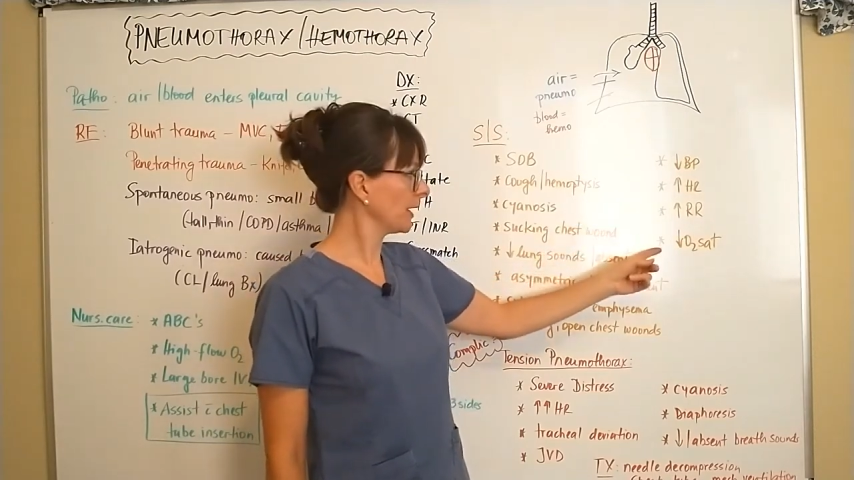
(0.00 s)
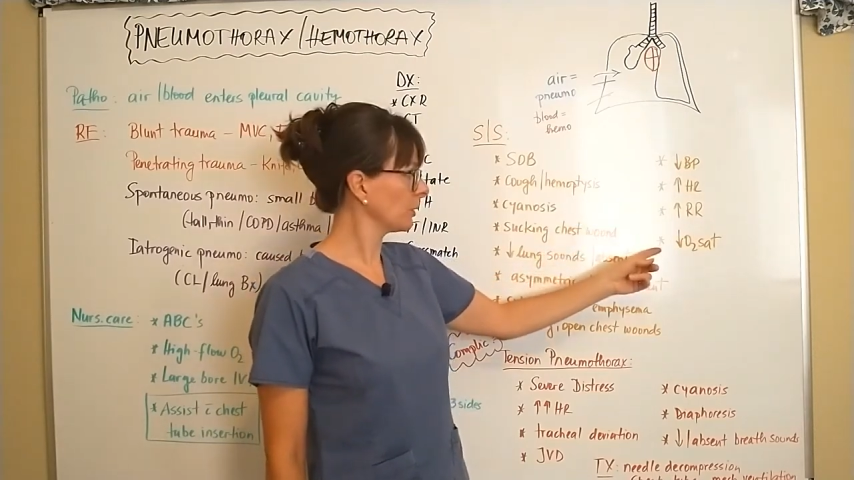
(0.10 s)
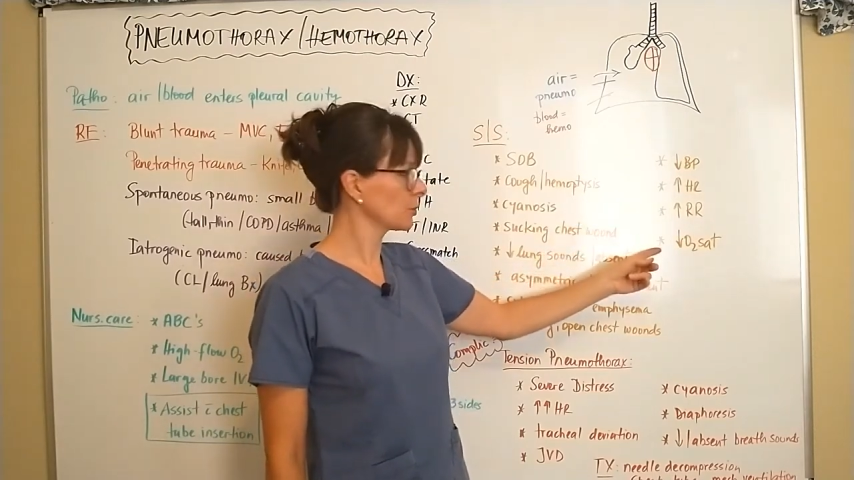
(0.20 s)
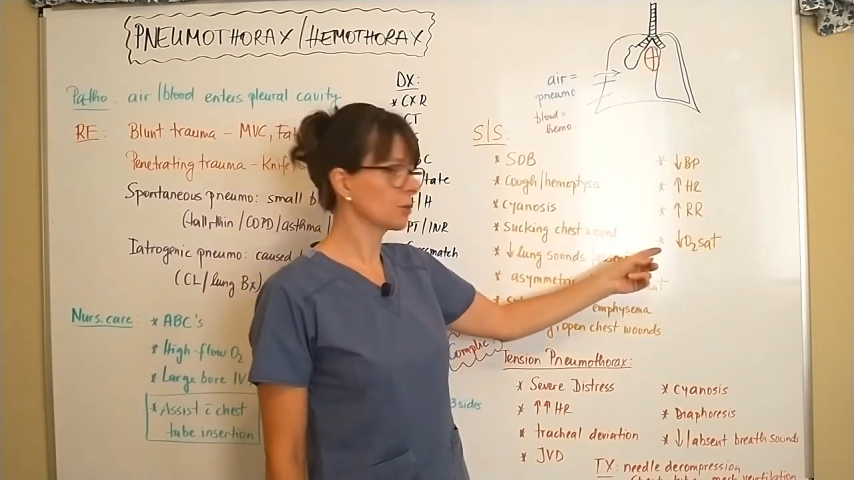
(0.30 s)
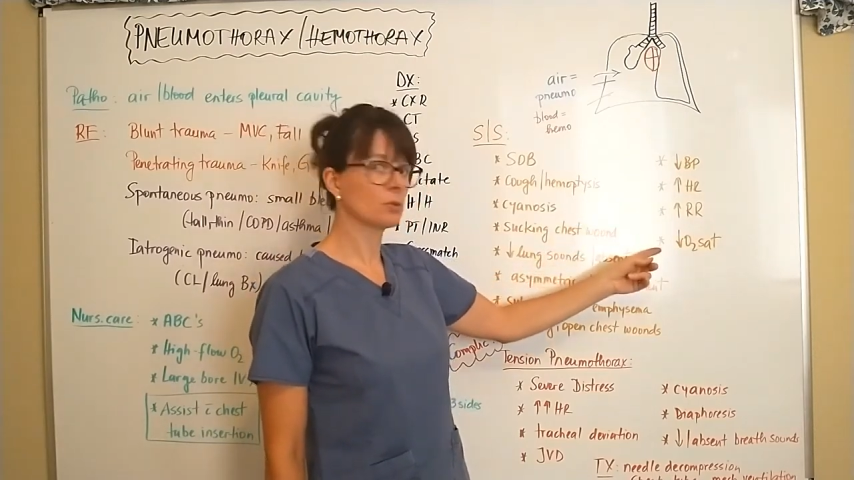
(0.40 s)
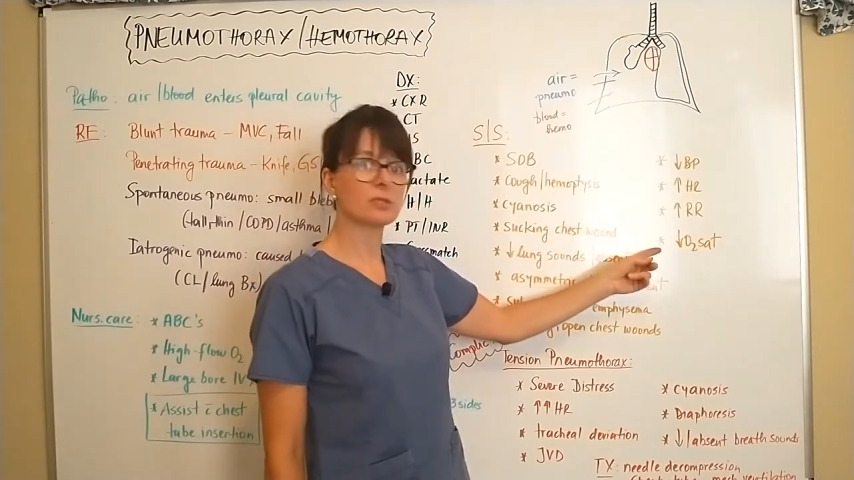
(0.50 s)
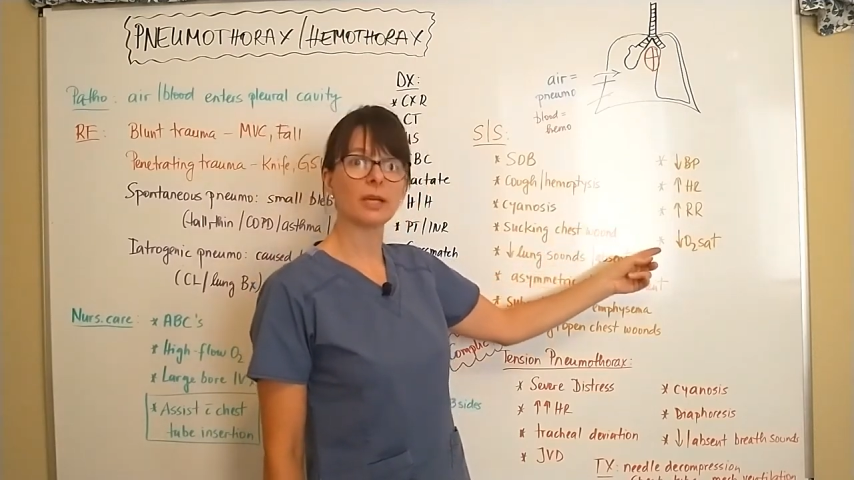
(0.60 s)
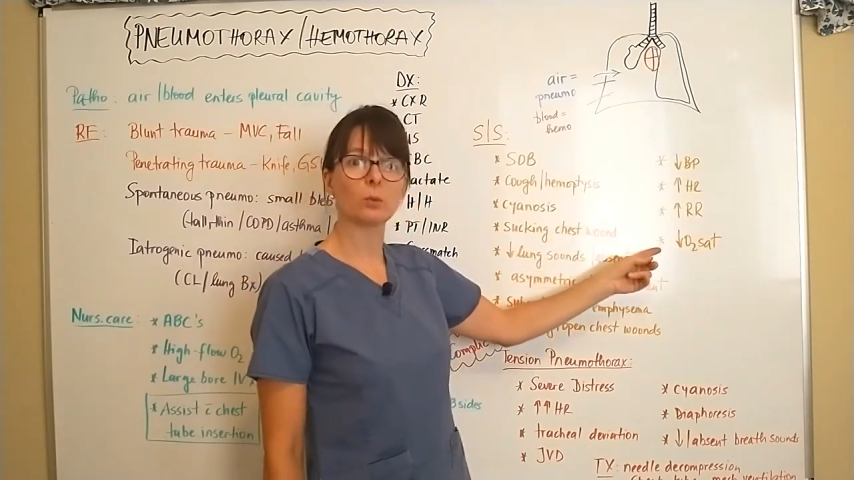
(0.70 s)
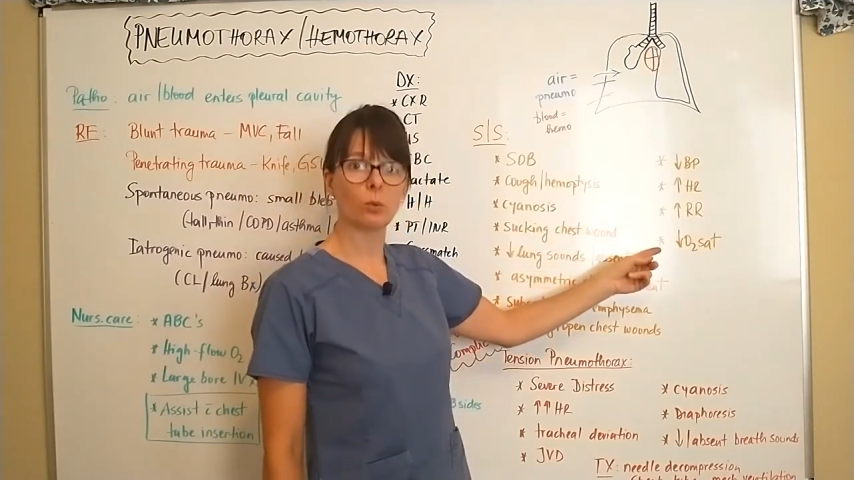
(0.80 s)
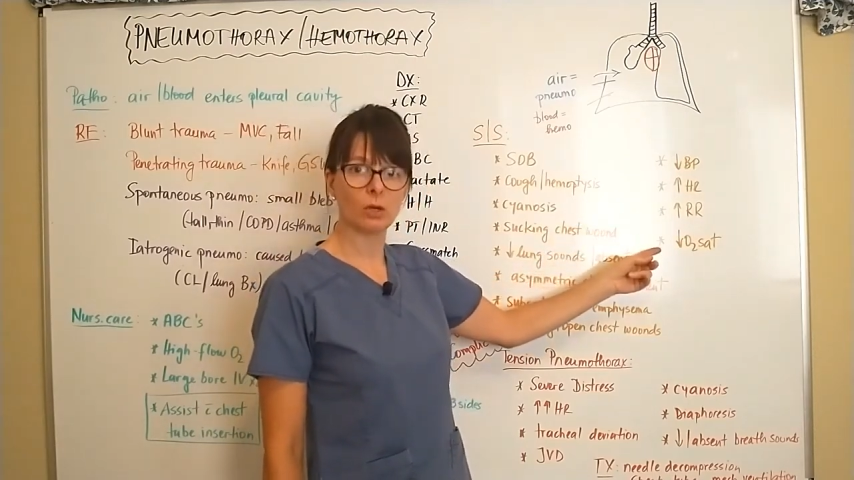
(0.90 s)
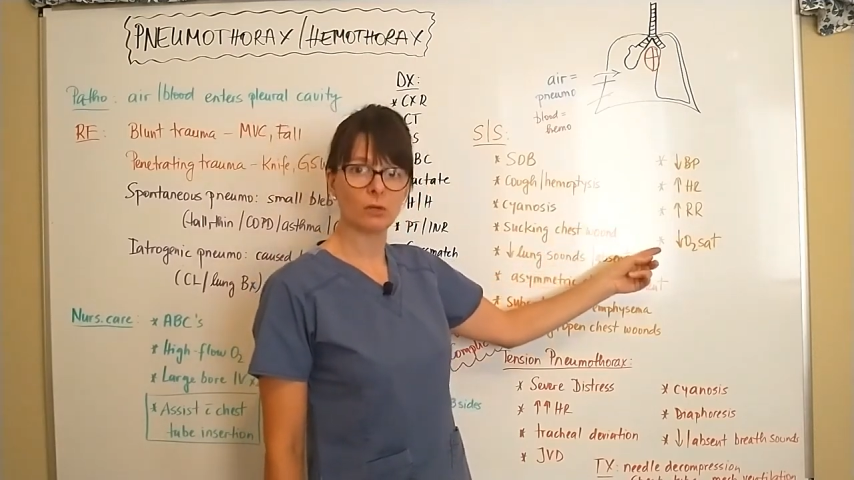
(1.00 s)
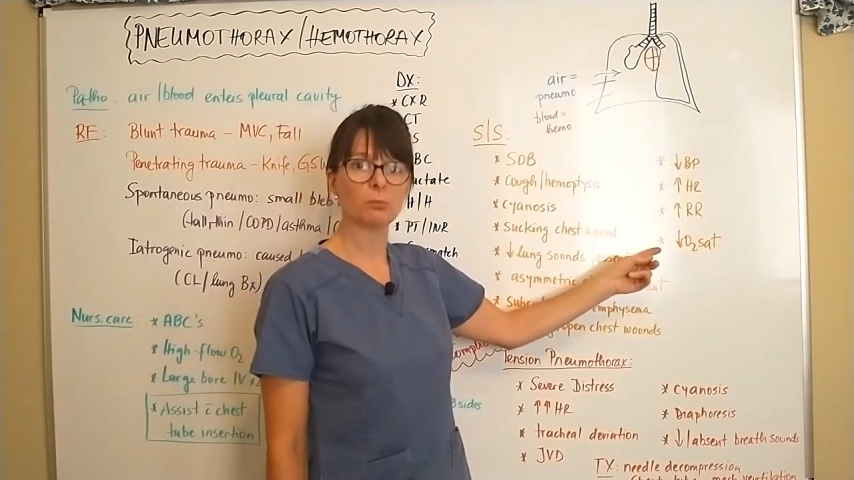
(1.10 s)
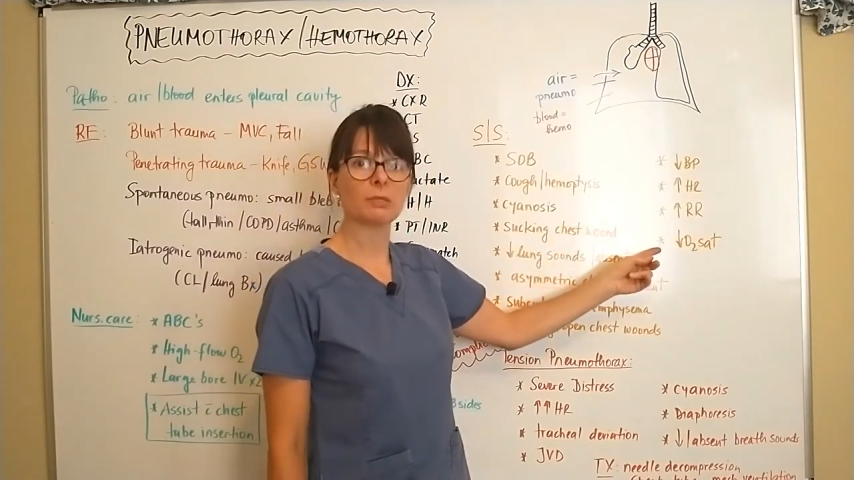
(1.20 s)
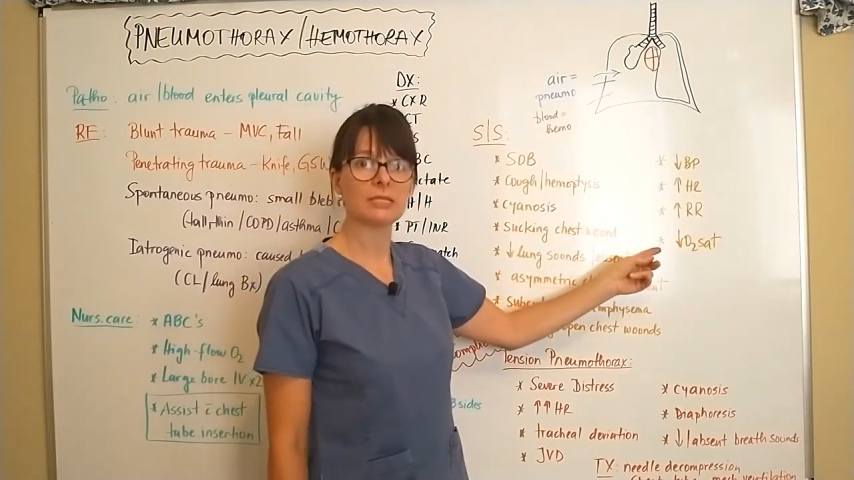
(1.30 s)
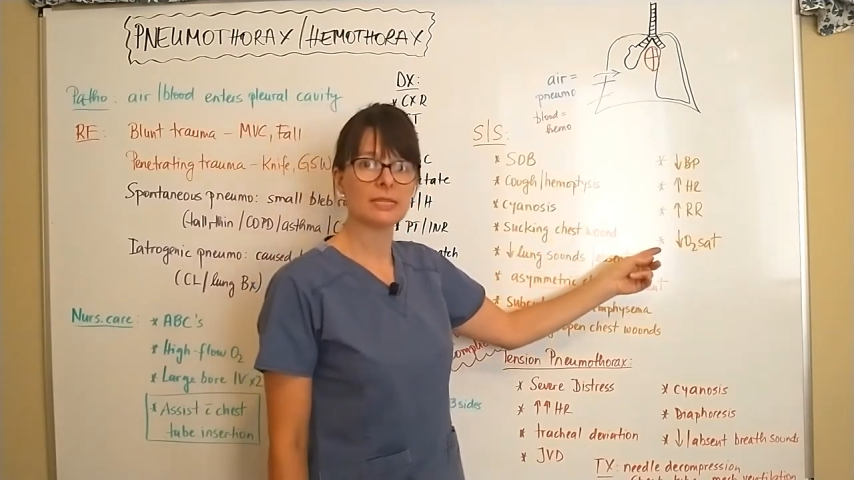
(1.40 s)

and O2 set will be